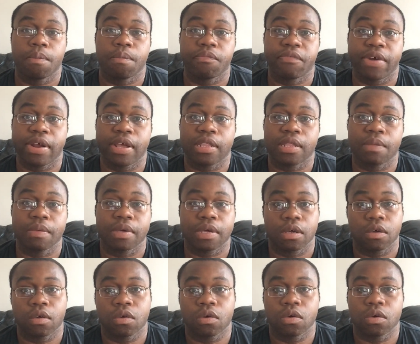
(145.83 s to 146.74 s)
break them, it
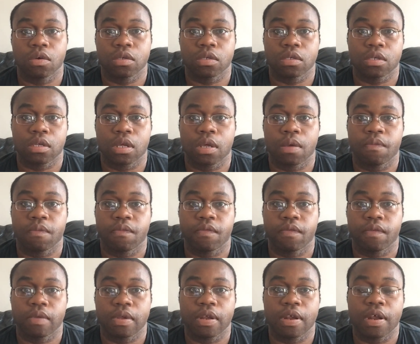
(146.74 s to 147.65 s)
can cause
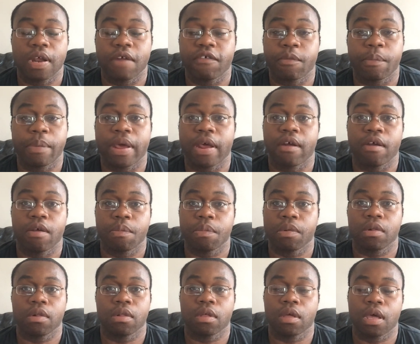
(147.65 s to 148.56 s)

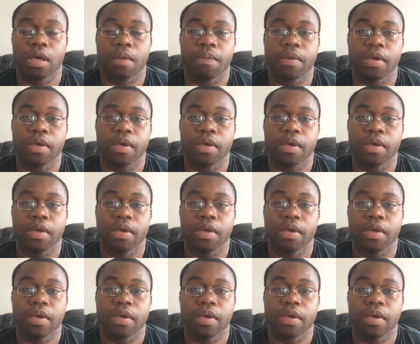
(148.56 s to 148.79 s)
irreparable